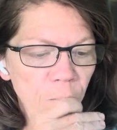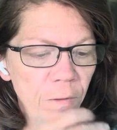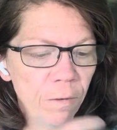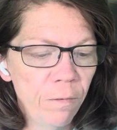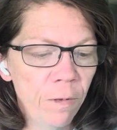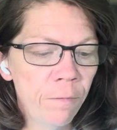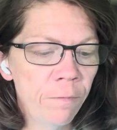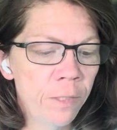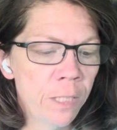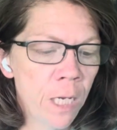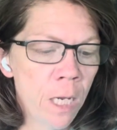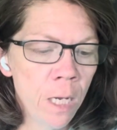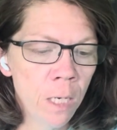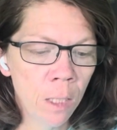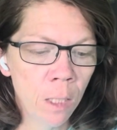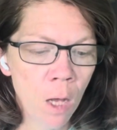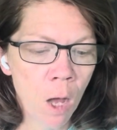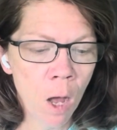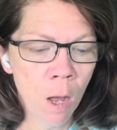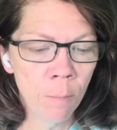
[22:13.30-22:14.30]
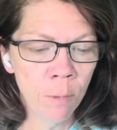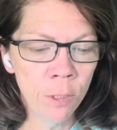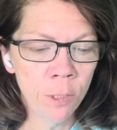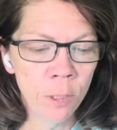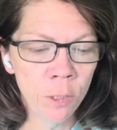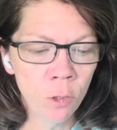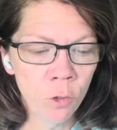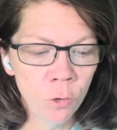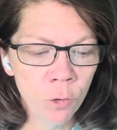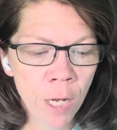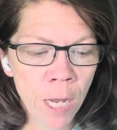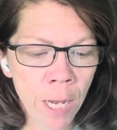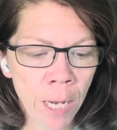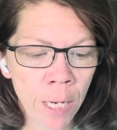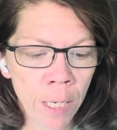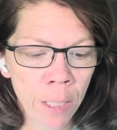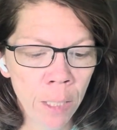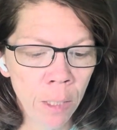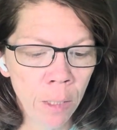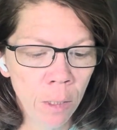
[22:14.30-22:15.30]
15, commerce and
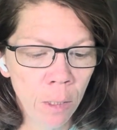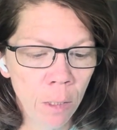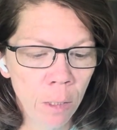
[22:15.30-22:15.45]
trade.